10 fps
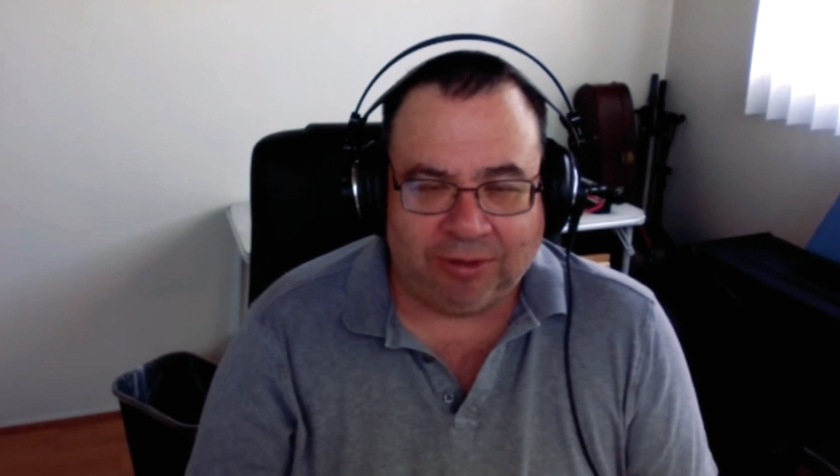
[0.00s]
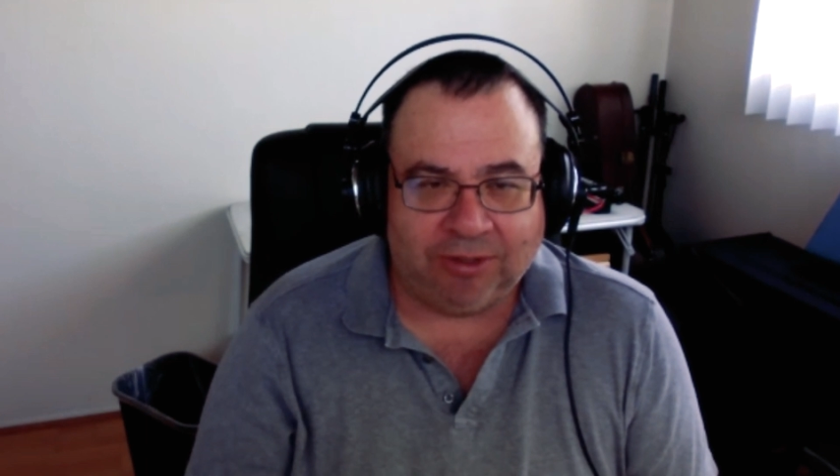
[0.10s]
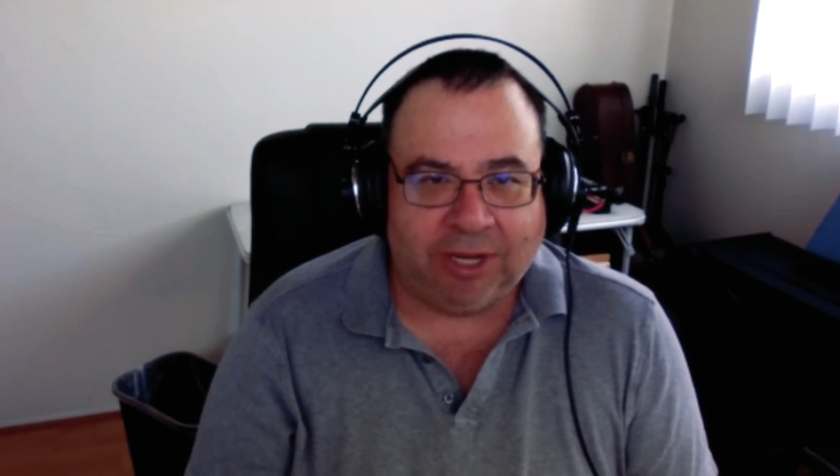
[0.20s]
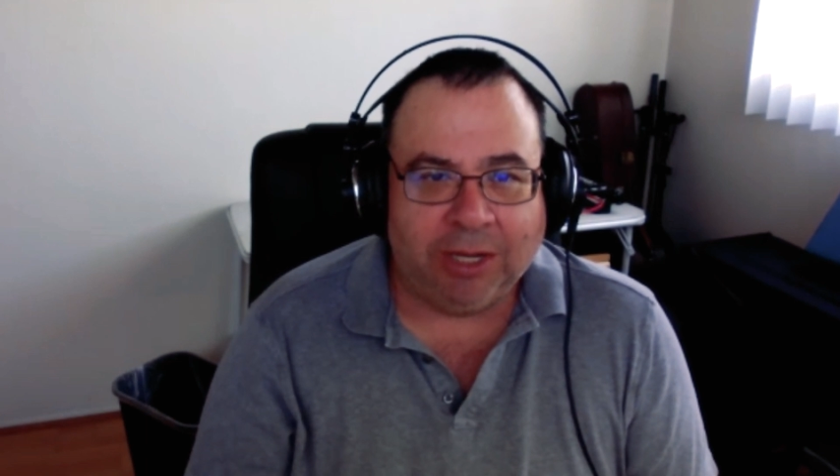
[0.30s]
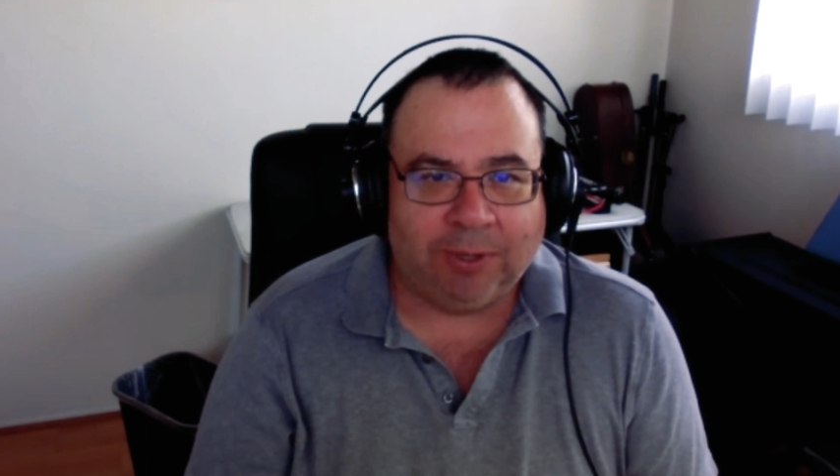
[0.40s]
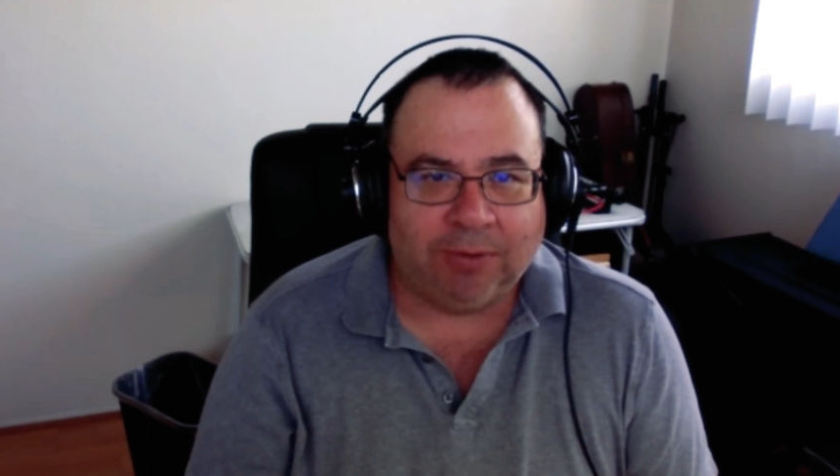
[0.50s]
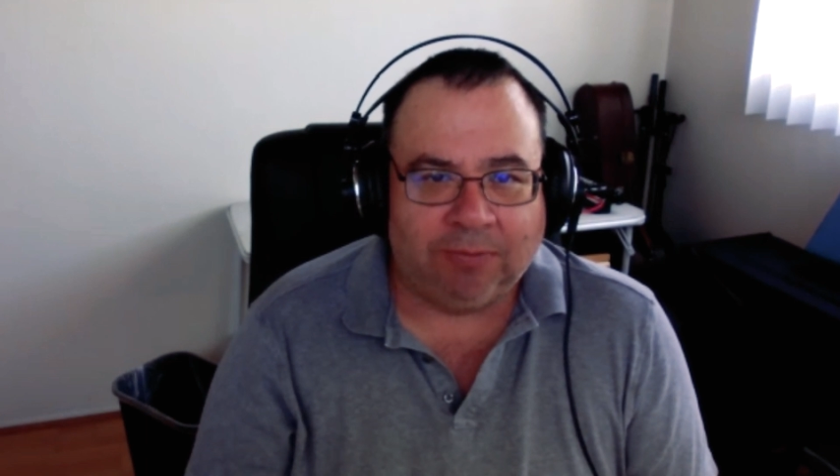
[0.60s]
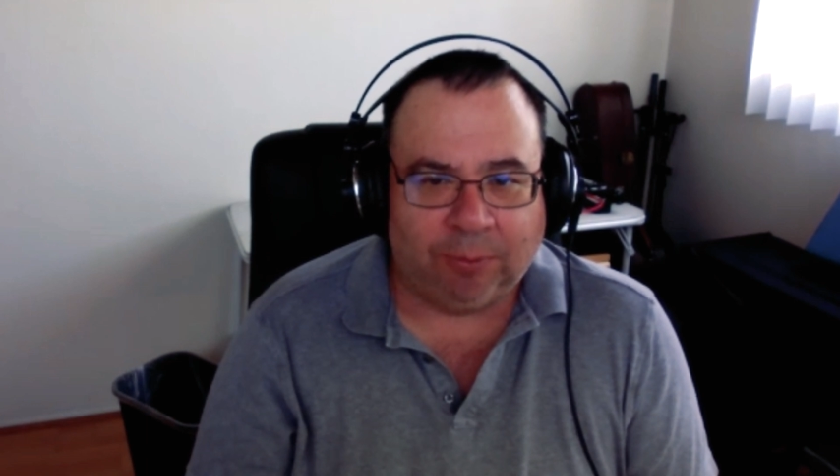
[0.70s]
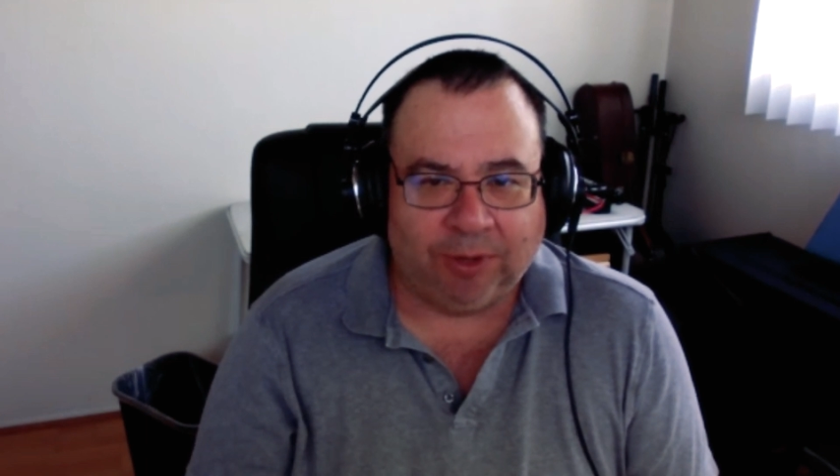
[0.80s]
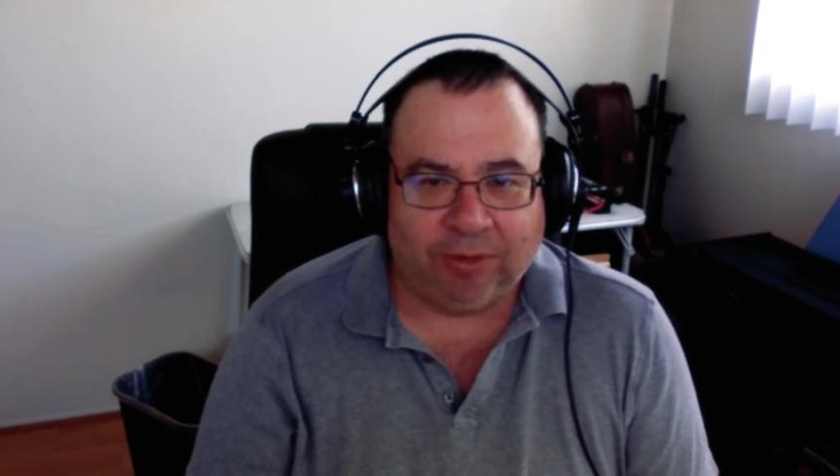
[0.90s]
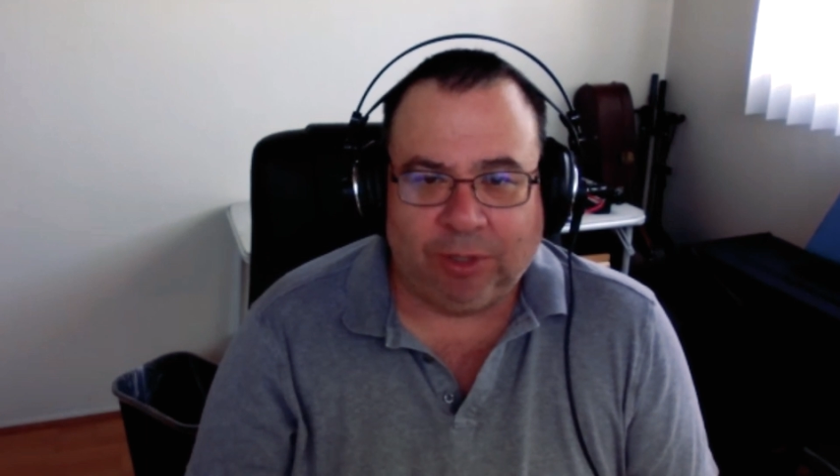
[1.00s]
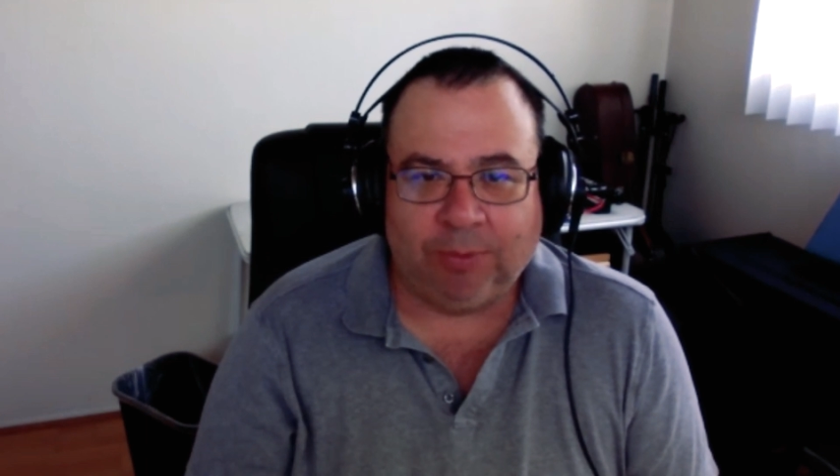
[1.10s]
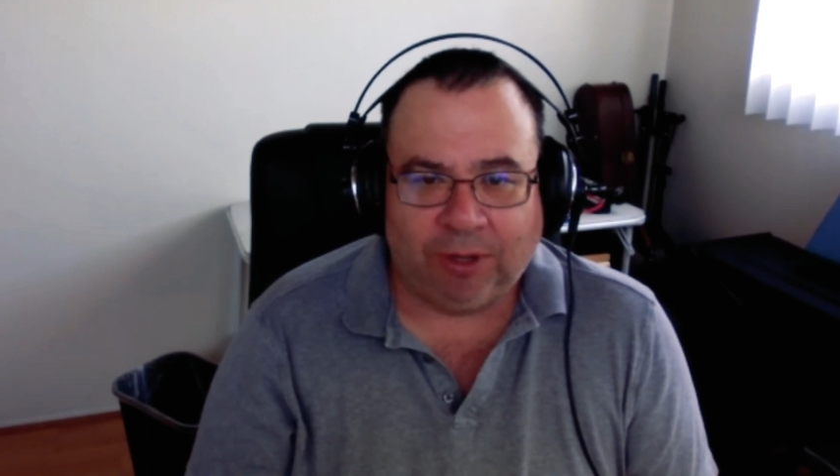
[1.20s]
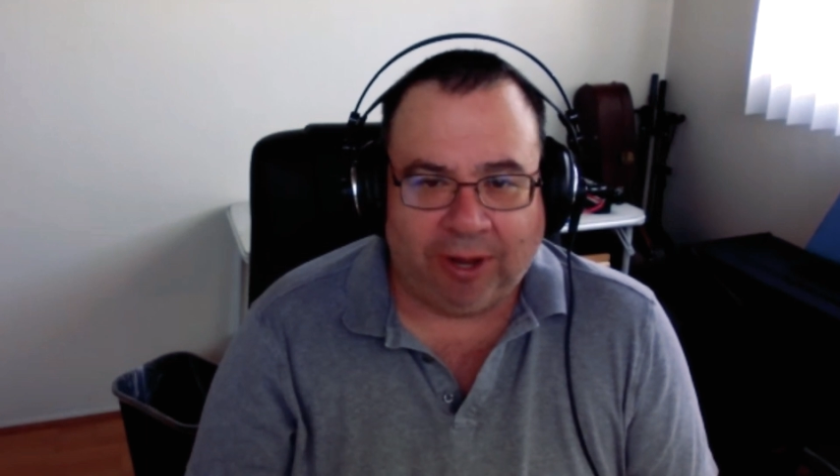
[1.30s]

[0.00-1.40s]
an assignment for my summer